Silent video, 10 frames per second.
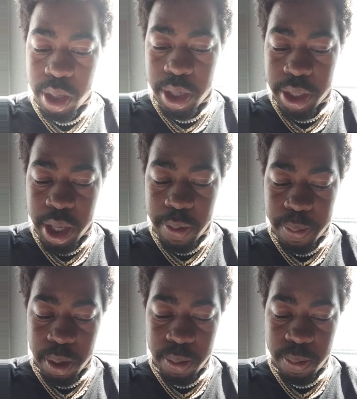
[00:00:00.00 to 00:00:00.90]
It's
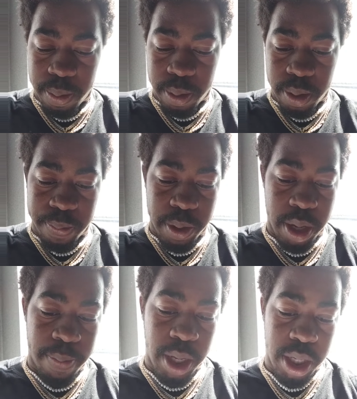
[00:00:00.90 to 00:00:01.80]
skipping,
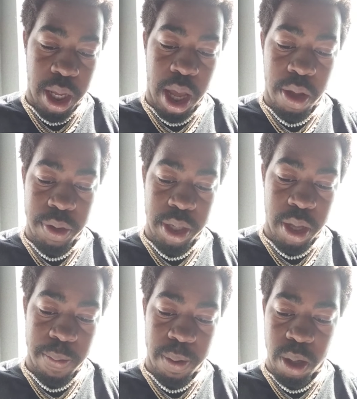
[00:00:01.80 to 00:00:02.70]
but let me see how it's
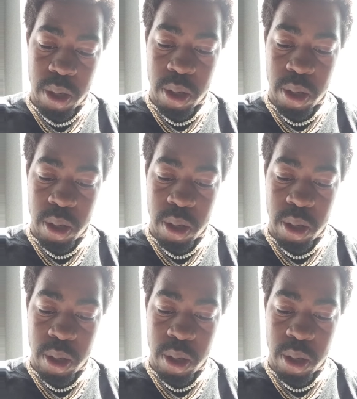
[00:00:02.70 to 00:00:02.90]
skipping.